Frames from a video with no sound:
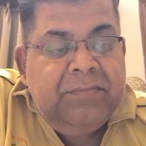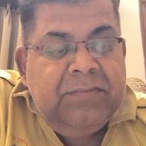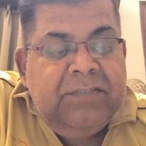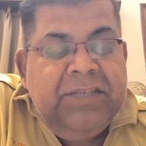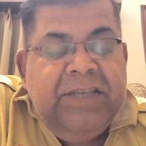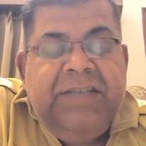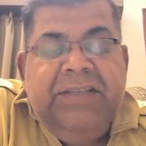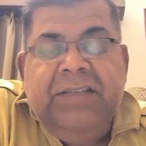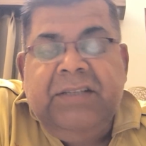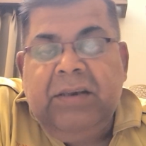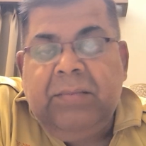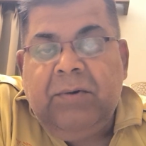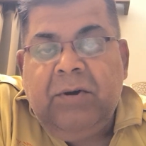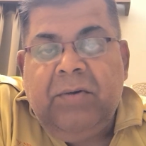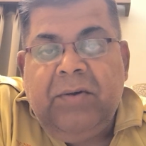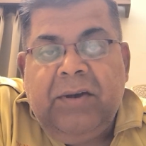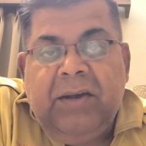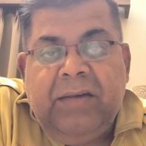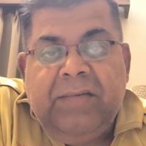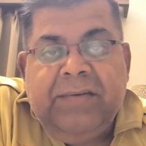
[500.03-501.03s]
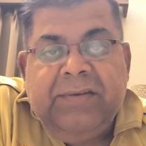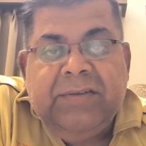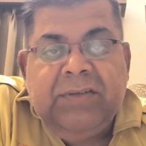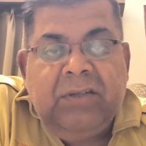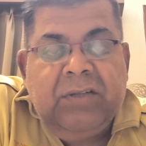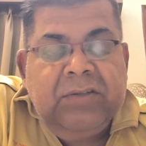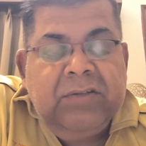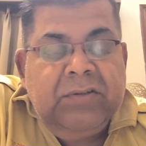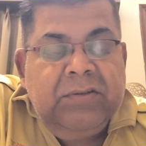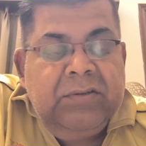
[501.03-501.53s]
change in the bowel habits
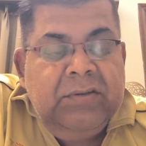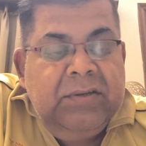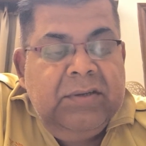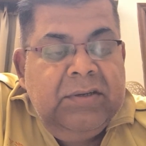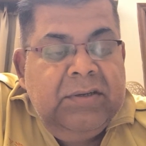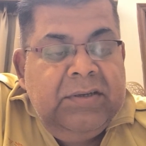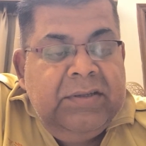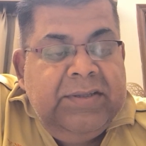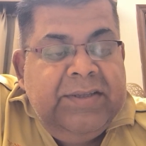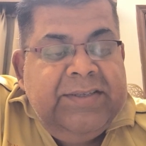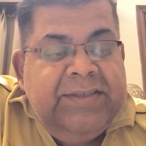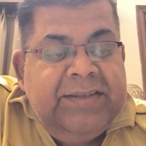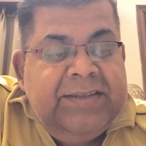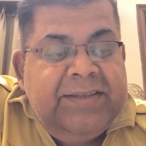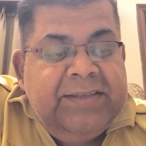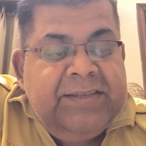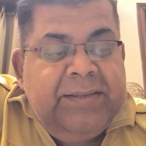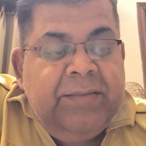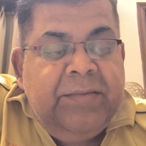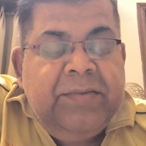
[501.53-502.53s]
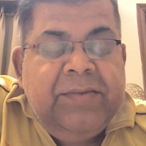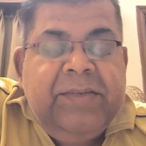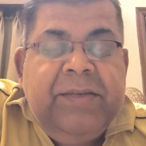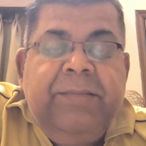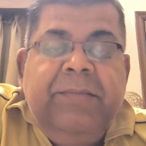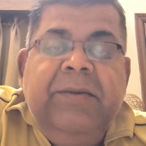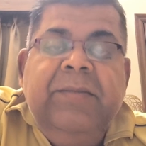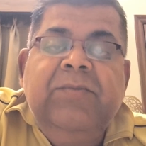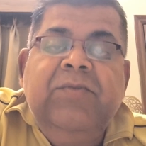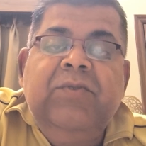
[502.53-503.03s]
also. These are some of the
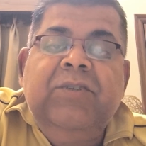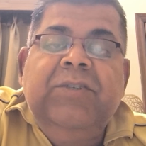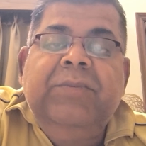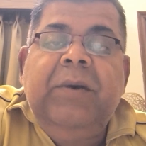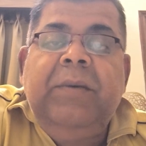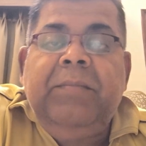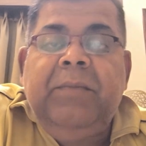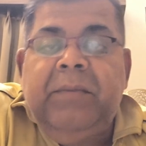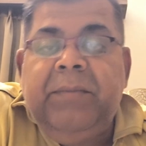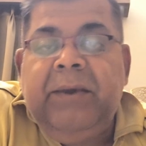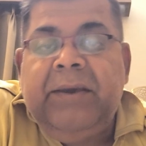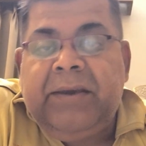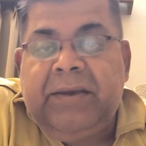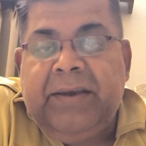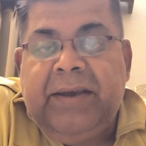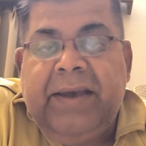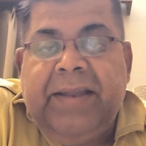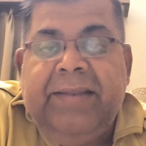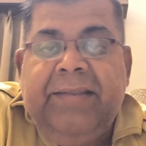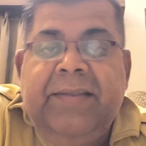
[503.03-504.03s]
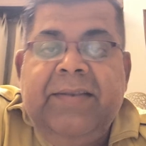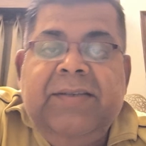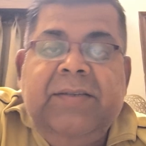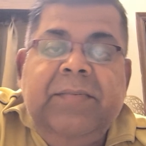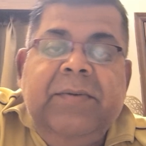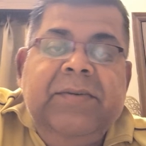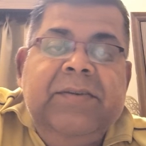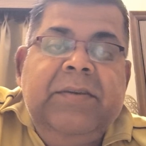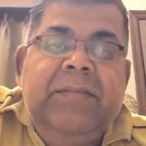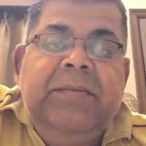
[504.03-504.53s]
symptoms which may mimic, and these
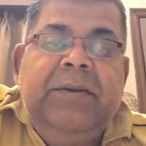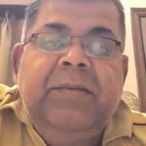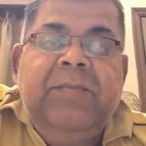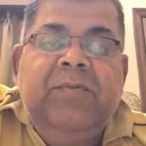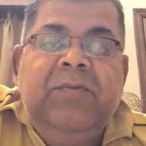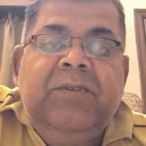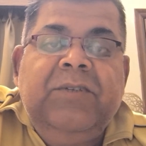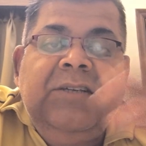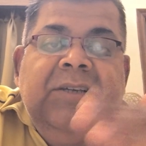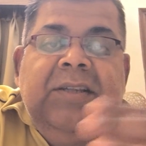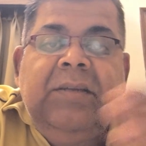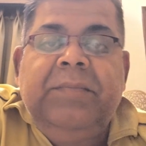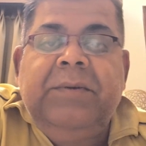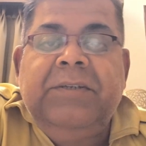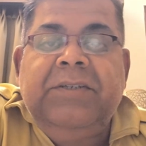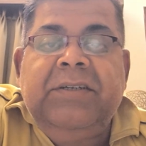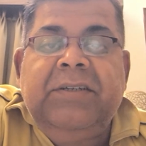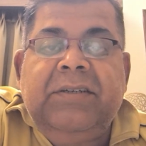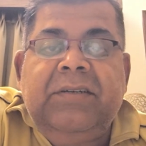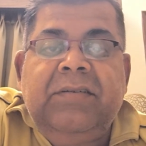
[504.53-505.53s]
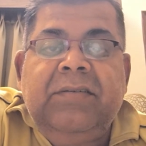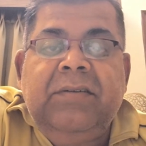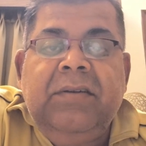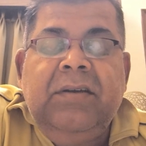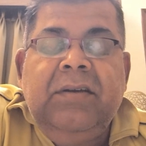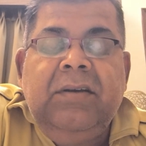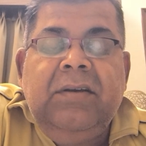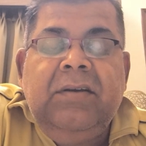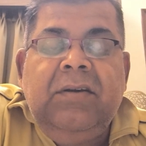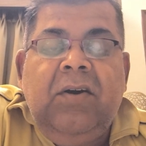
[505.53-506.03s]
may symptoms which are the patient
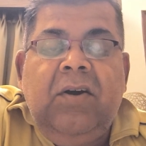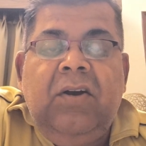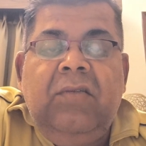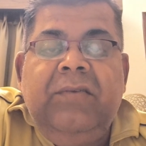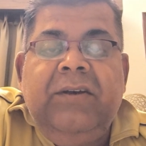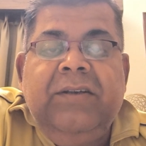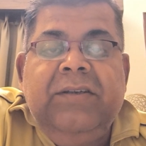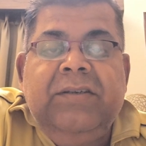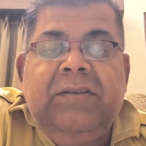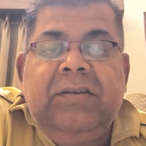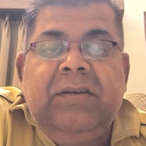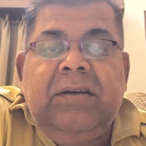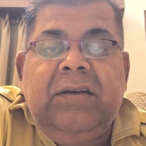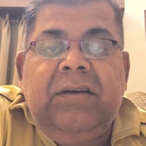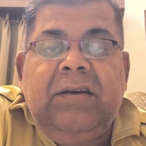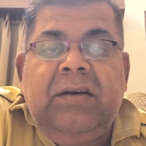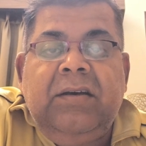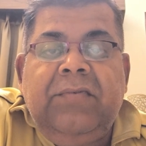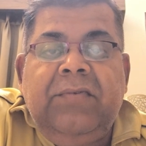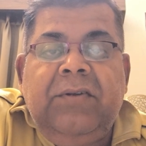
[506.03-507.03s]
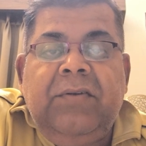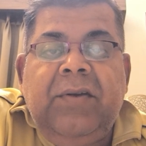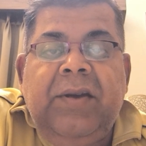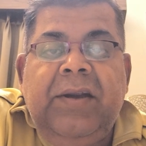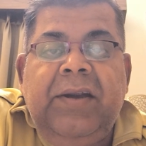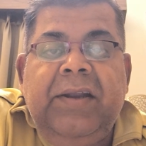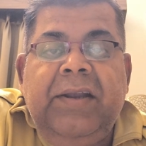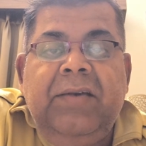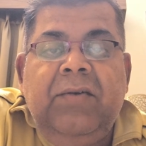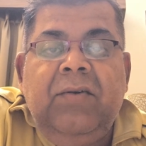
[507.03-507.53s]
always
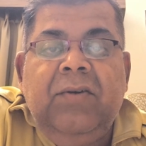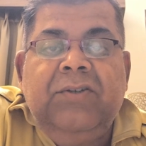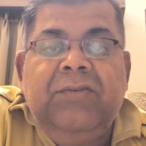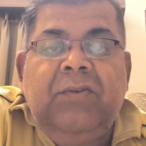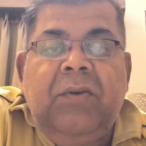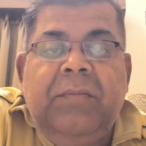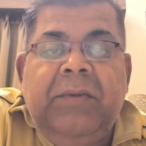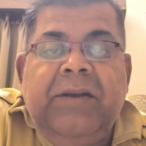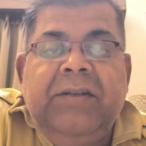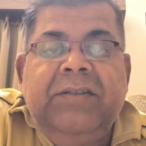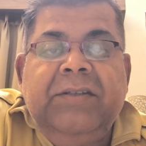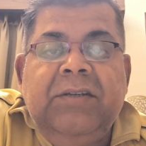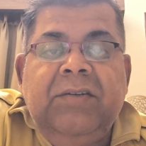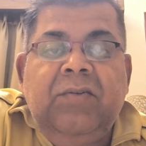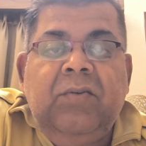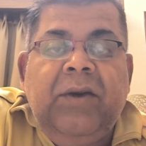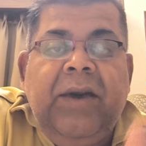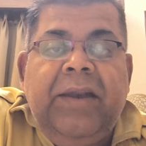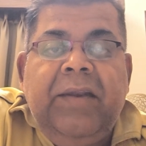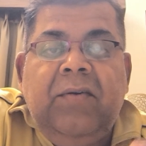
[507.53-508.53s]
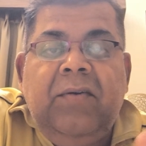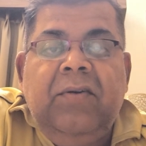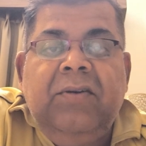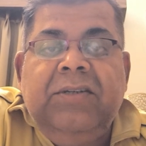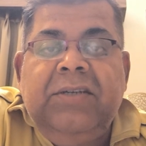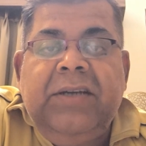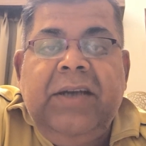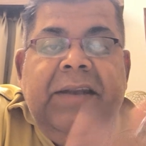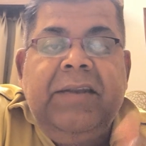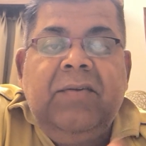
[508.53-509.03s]
frequently goes from medicine to
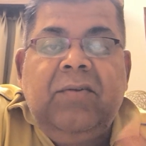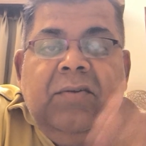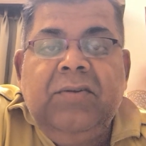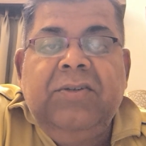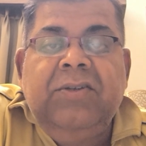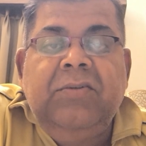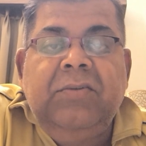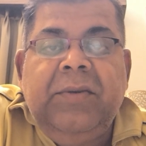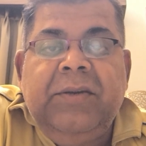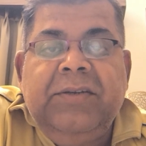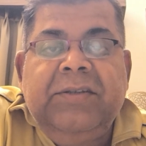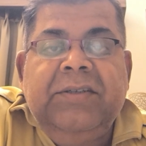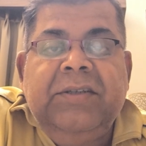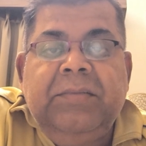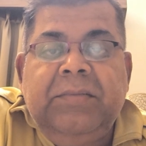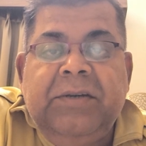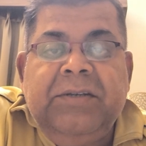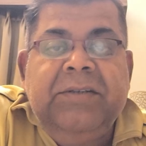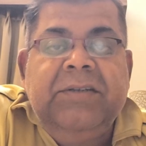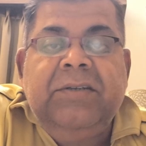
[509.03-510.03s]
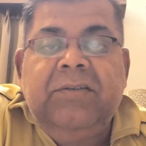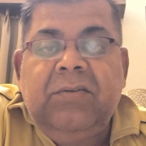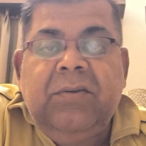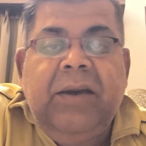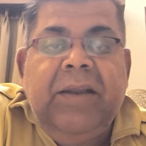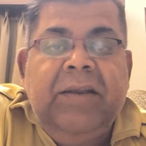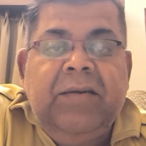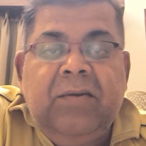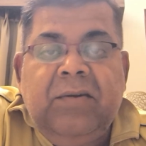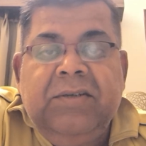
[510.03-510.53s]
gynecology, gynecology to medicine, medicine to
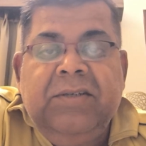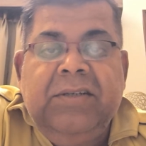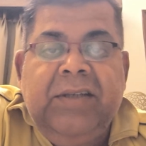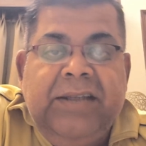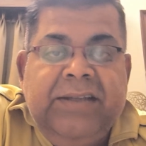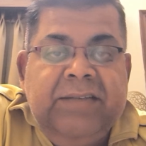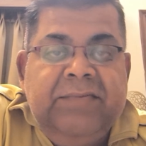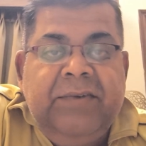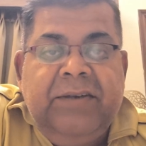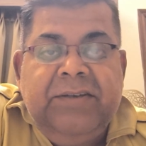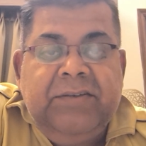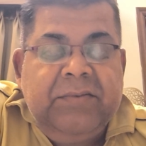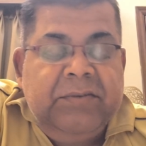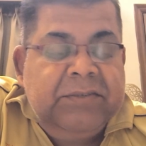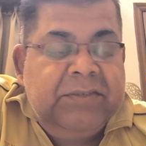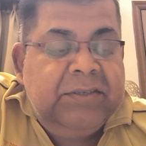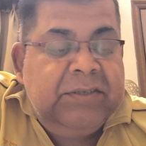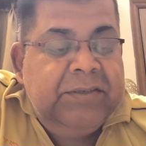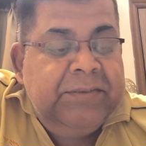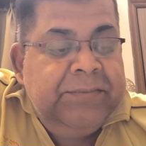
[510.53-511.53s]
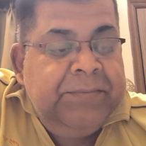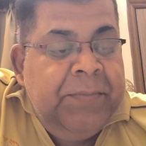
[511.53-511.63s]
gynecology, like vice versa.